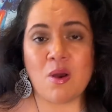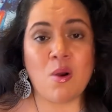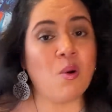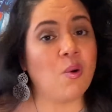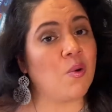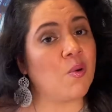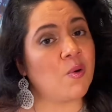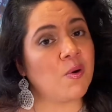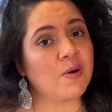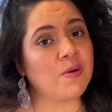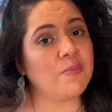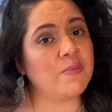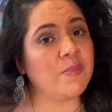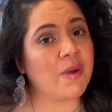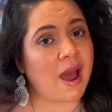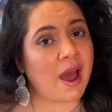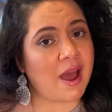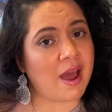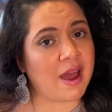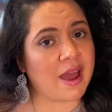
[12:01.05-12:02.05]
or
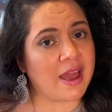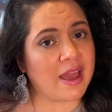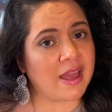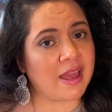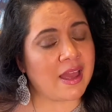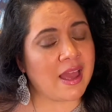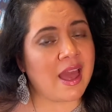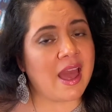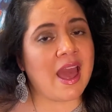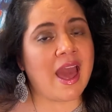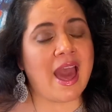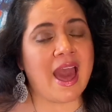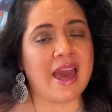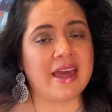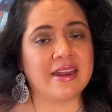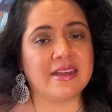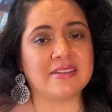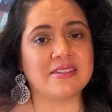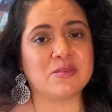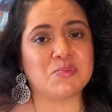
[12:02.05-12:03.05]
buy at
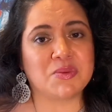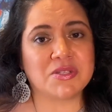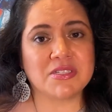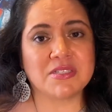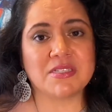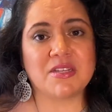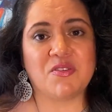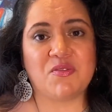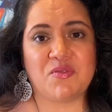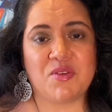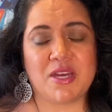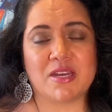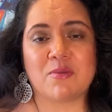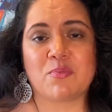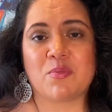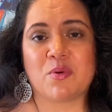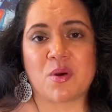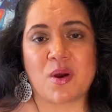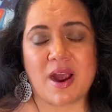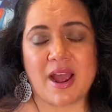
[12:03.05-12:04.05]
a specific
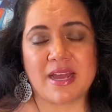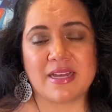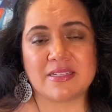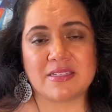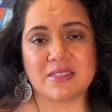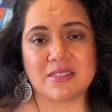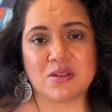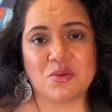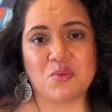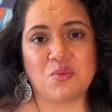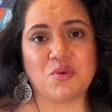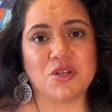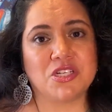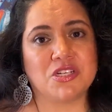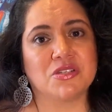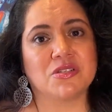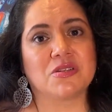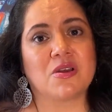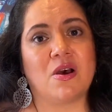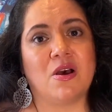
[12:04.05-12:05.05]
price, which
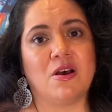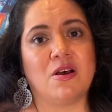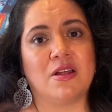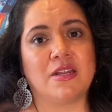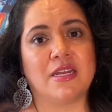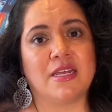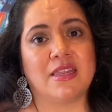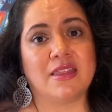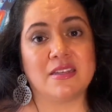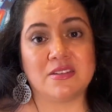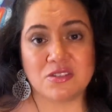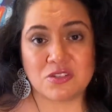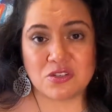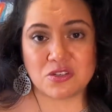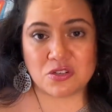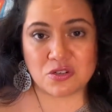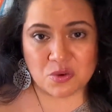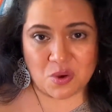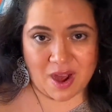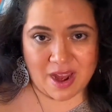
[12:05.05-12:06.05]
is called the
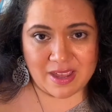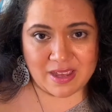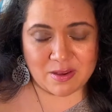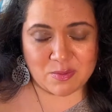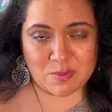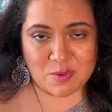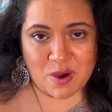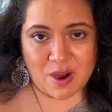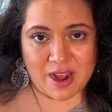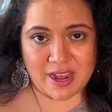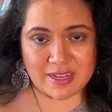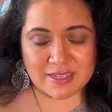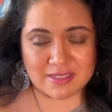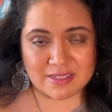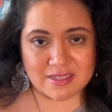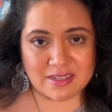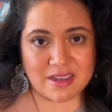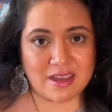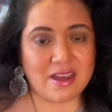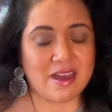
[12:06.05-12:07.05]
strike price.
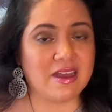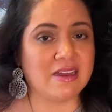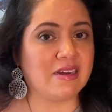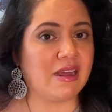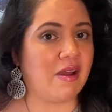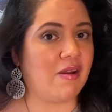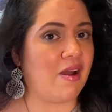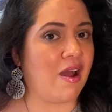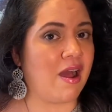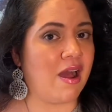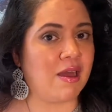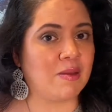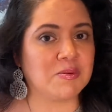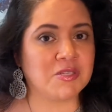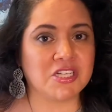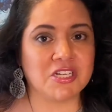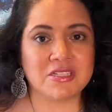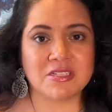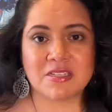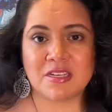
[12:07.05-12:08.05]
Now,
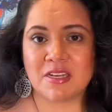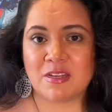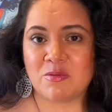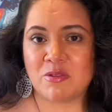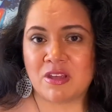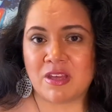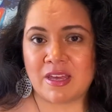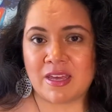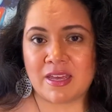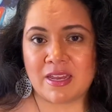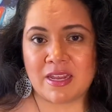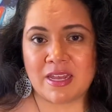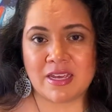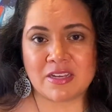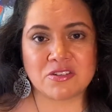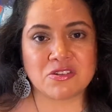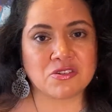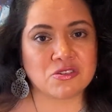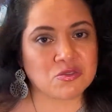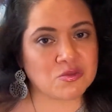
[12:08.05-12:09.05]
options could get
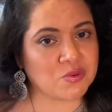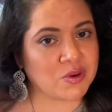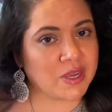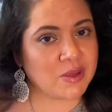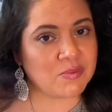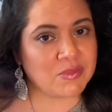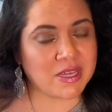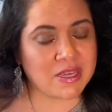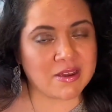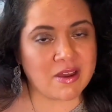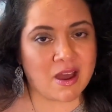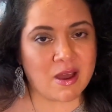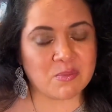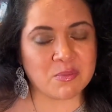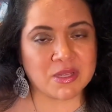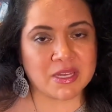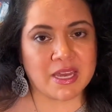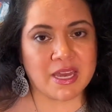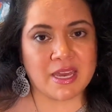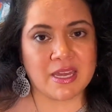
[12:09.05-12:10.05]
extremely
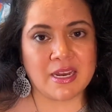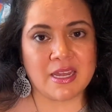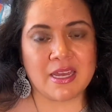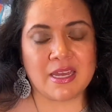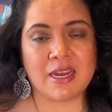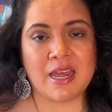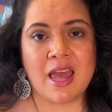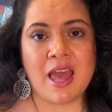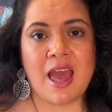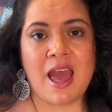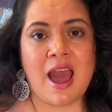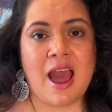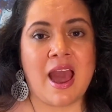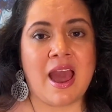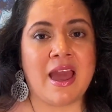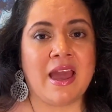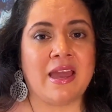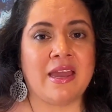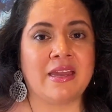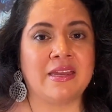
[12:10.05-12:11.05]
complicated.
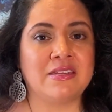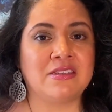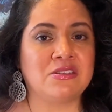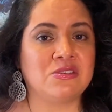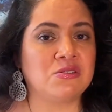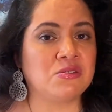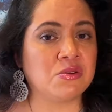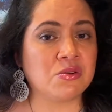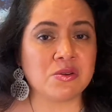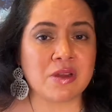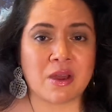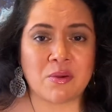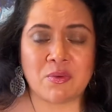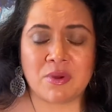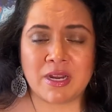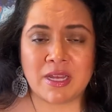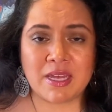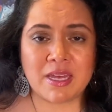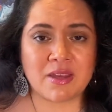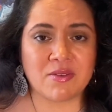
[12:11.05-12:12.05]
I do not want
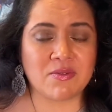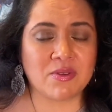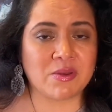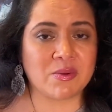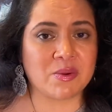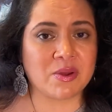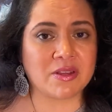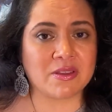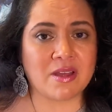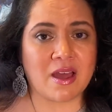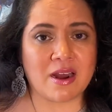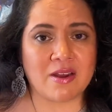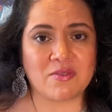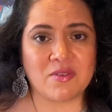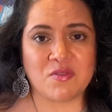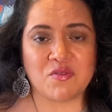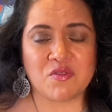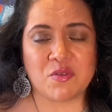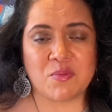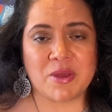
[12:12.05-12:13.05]
to give you a lot of
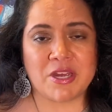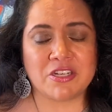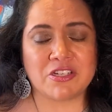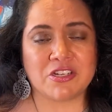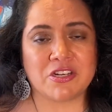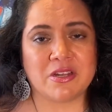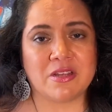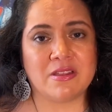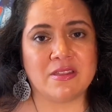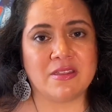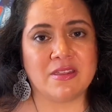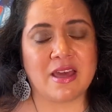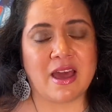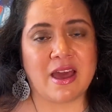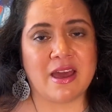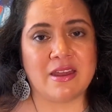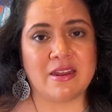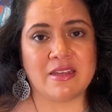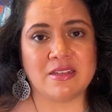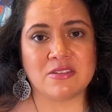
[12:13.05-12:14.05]
information
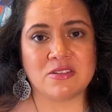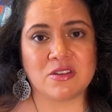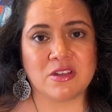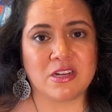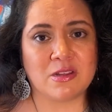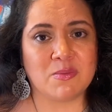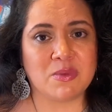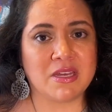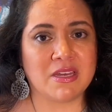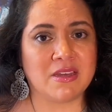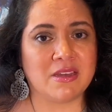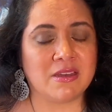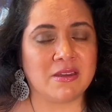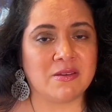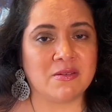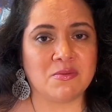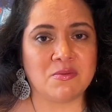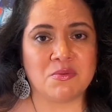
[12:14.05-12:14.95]
that is going to be